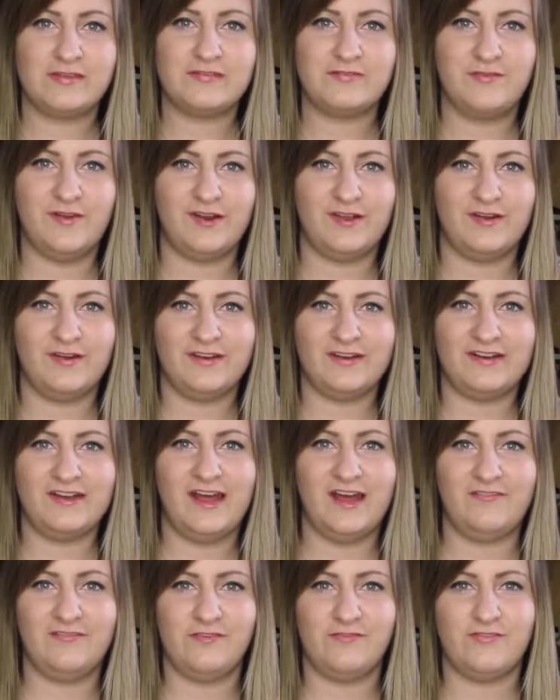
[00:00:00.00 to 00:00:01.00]
this video. I didn't
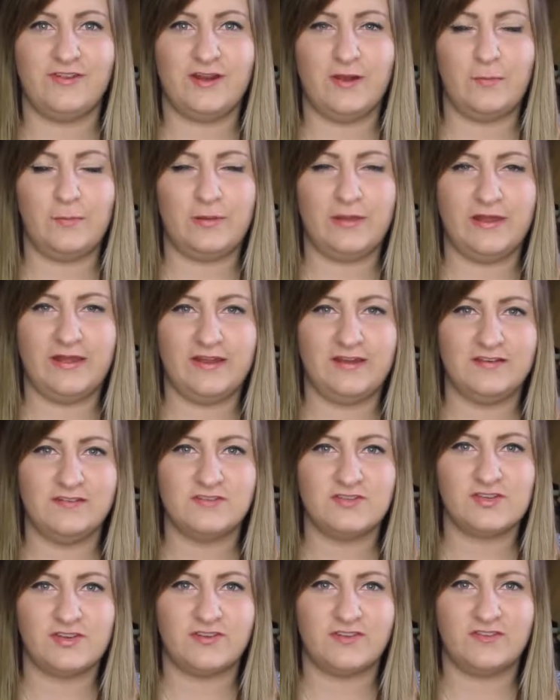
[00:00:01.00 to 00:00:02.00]
have a video
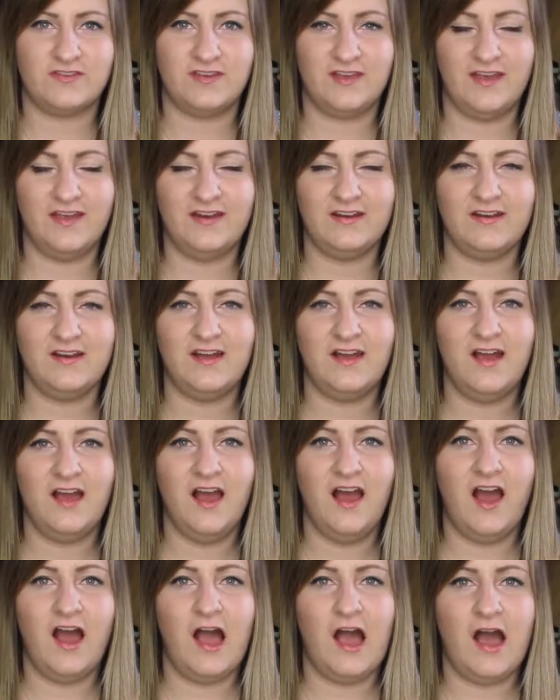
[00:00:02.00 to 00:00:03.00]
planned just yet.
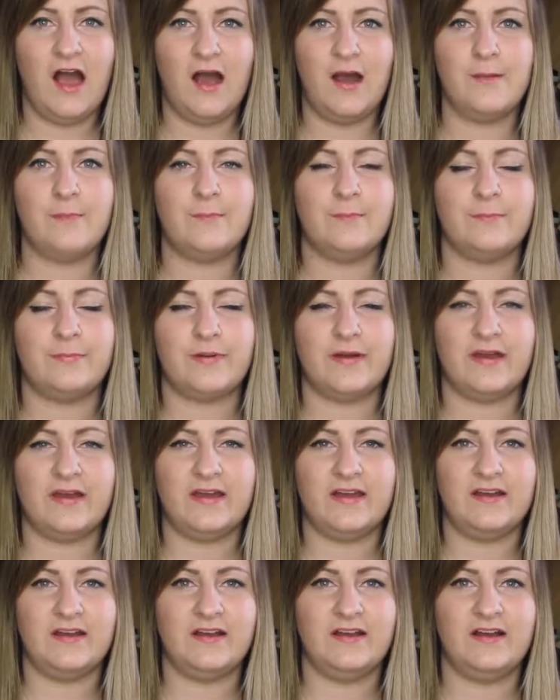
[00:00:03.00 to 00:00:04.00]
Um,
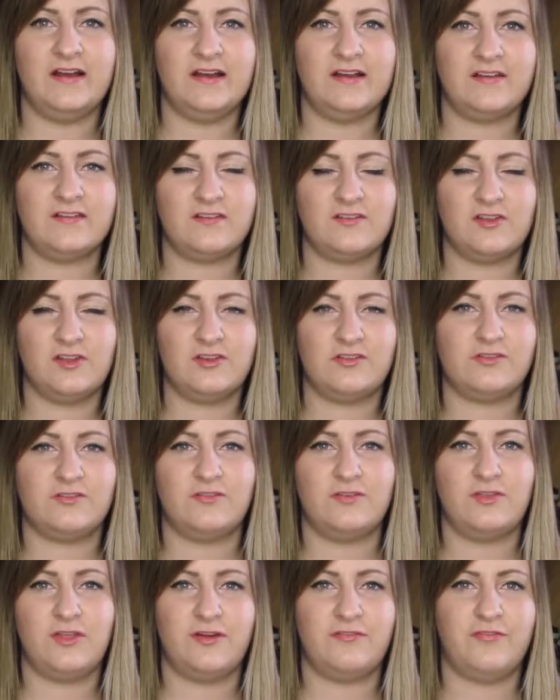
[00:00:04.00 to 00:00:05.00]
but as those
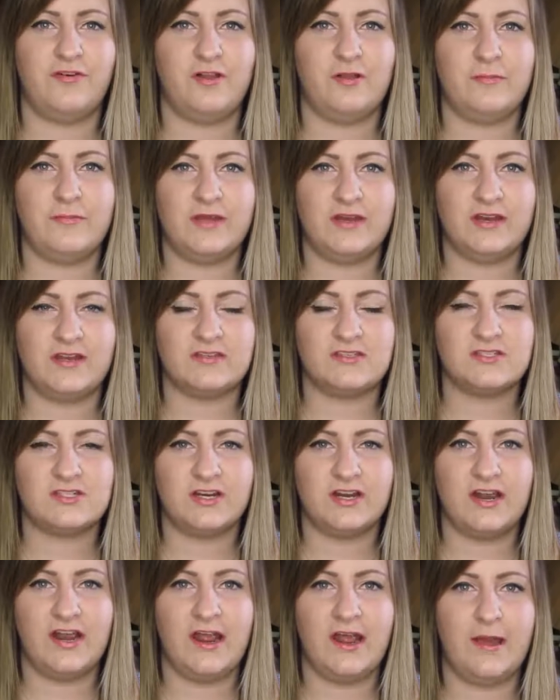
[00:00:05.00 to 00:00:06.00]
of you that follow me on
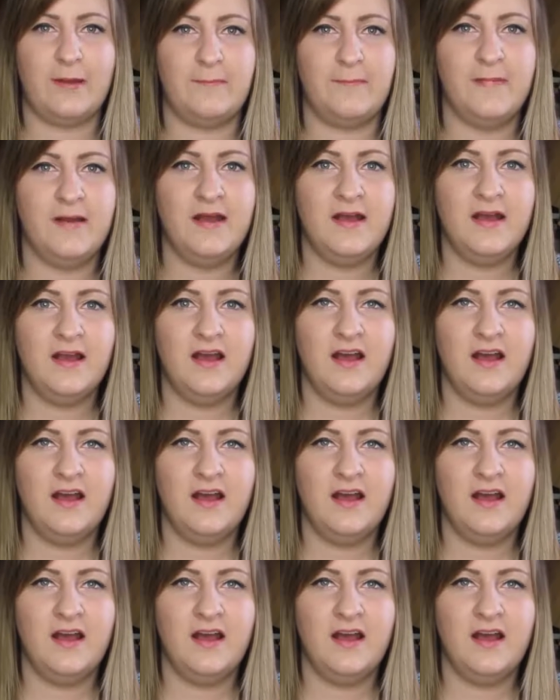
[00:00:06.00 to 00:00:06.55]
Instagram,